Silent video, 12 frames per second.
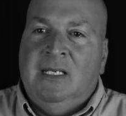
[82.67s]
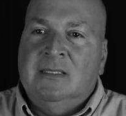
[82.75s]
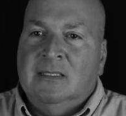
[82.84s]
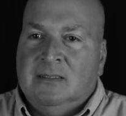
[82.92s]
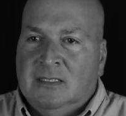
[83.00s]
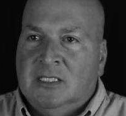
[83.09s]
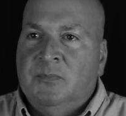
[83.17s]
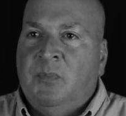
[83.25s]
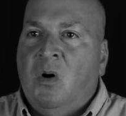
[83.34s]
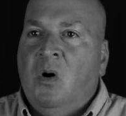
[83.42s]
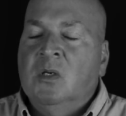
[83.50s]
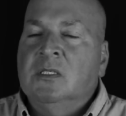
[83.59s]
He says, this is
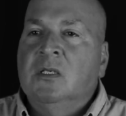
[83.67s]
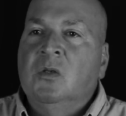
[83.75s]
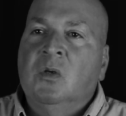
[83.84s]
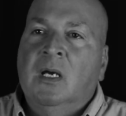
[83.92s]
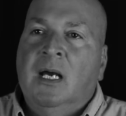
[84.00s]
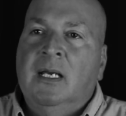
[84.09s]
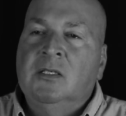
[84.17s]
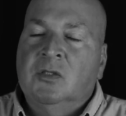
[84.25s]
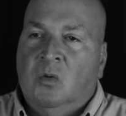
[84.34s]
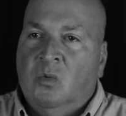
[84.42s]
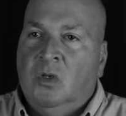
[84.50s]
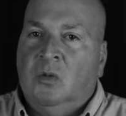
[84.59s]
Paul. He's a new guy. He's
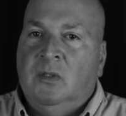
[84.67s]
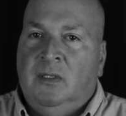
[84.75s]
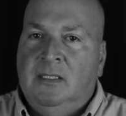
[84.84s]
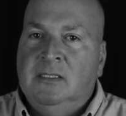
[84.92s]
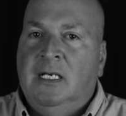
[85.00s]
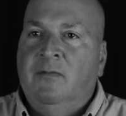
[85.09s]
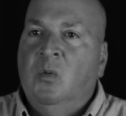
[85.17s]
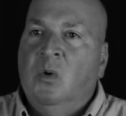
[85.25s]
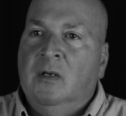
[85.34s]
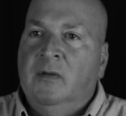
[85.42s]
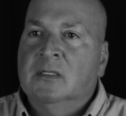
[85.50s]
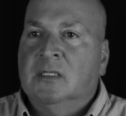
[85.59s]
going to work with each and every
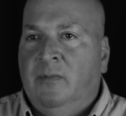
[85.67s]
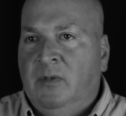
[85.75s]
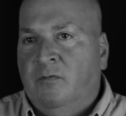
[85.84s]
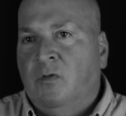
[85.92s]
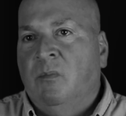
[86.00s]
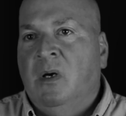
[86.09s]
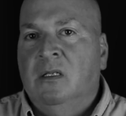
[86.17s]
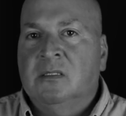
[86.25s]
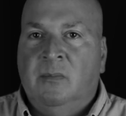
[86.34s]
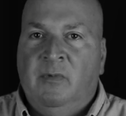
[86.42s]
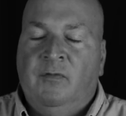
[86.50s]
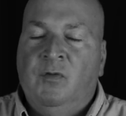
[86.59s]
one of you. Some of you for a month,
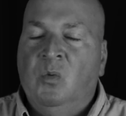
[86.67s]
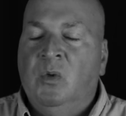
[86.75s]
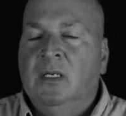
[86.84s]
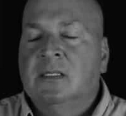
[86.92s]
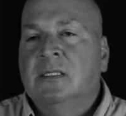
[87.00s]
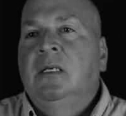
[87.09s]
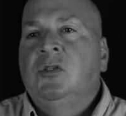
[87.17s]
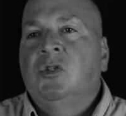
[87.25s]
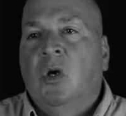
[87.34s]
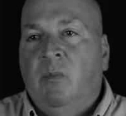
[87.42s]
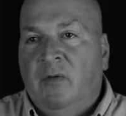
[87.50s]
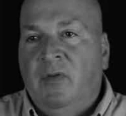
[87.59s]
some of you for a few weeks.
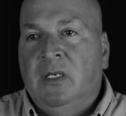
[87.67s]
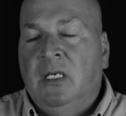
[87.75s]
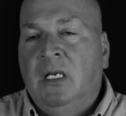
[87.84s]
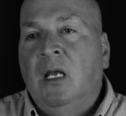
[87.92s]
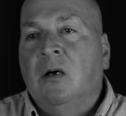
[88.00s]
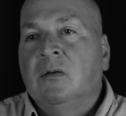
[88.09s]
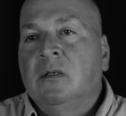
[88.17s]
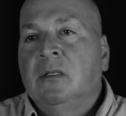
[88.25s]
Show him everything you know.